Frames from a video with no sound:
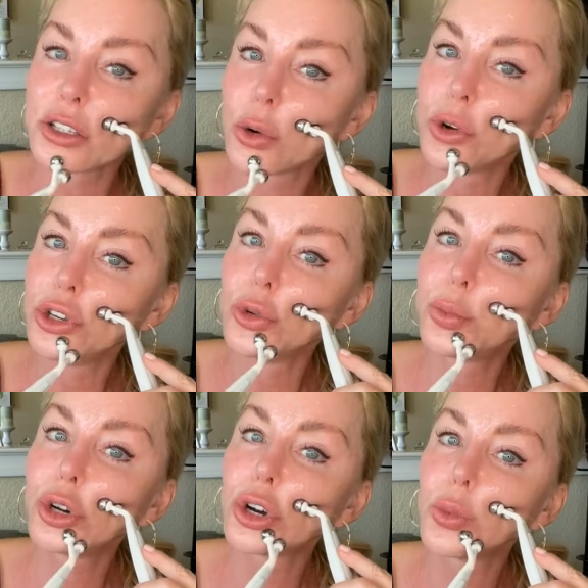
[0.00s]
and so when
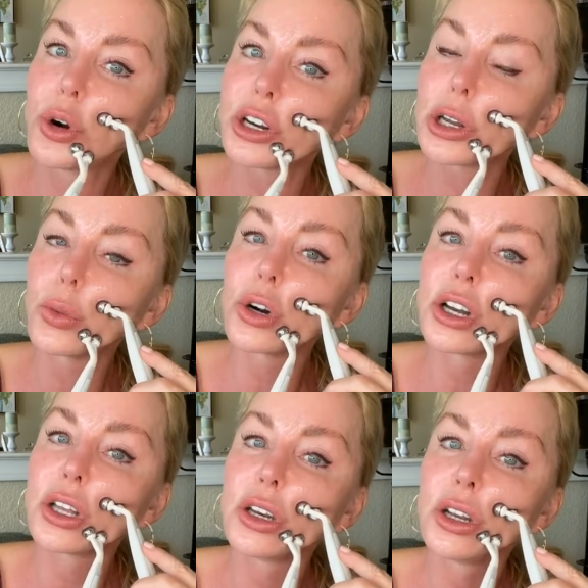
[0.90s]
you book a
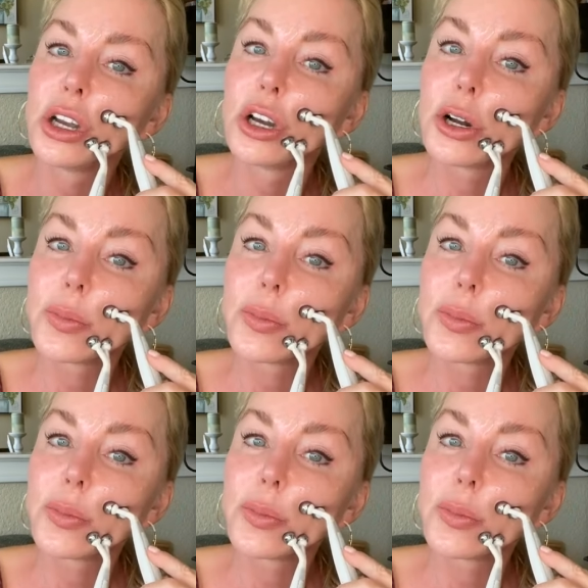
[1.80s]
one-on-one,